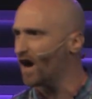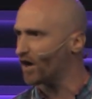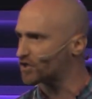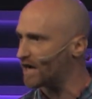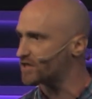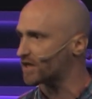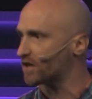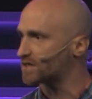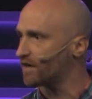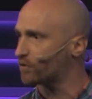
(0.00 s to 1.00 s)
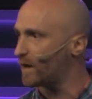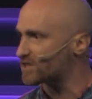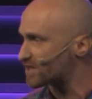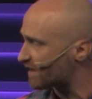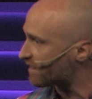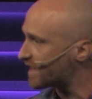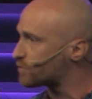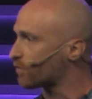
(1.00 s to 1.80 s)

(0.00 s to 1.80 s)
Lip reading: our challenging, our tough questions and the things we're